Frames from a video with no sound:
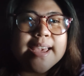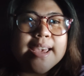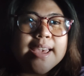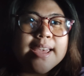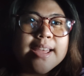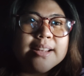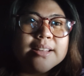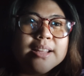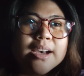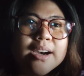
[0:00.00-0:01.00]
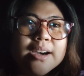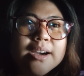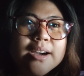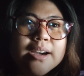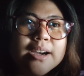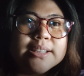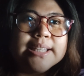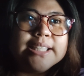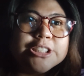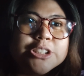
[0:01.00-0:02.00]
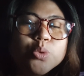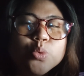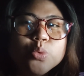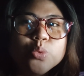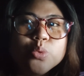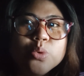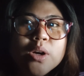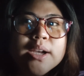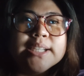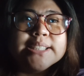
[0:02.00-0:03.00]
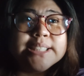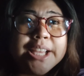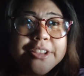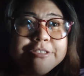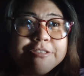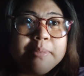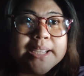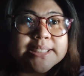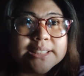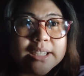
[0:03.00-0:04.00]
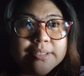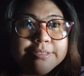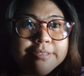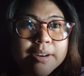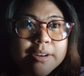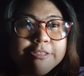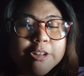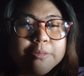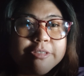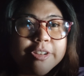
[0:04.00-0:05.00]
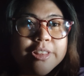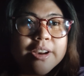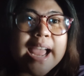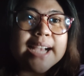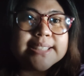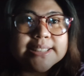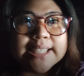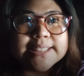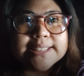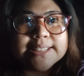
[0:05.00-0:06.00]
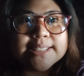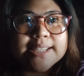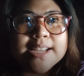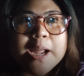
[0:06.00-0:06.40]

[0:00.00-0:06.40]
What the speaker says: and at least to save myself from further accidents.